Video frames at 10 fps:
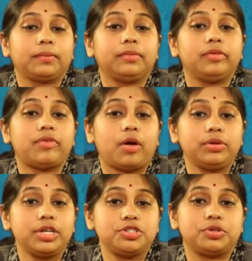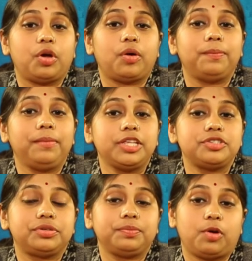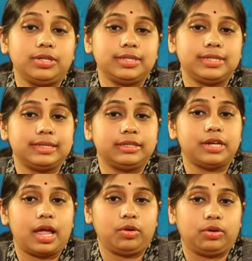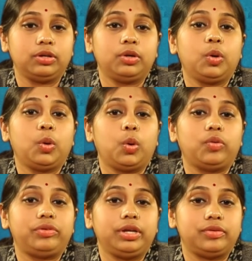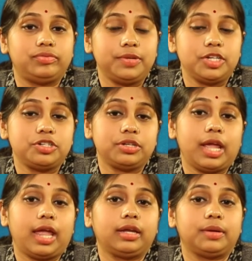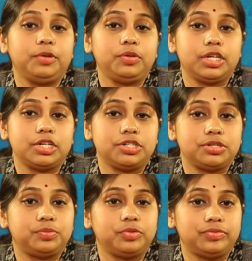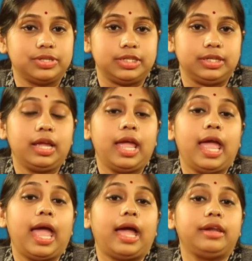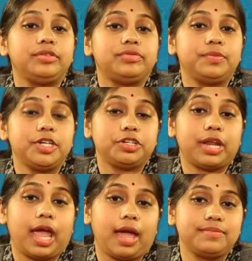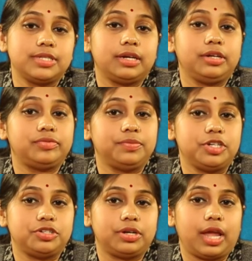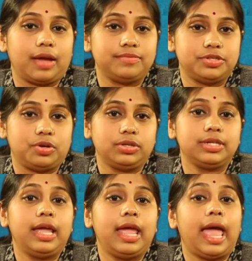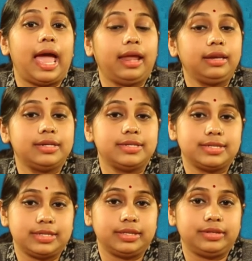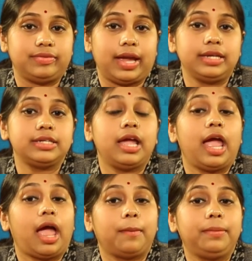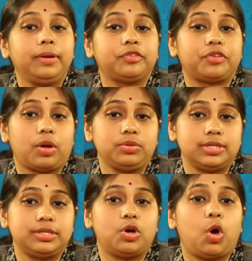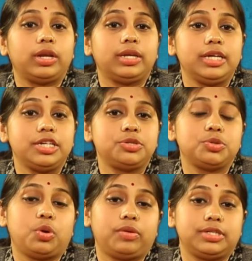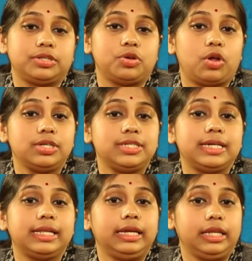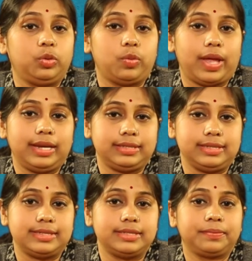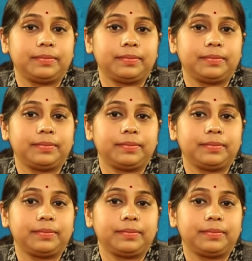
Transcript: The foundation of mainstream political dialogue over information and communication poverty and information haves and information haves not and the digital divide have been grounded on the issue of technological inequalities.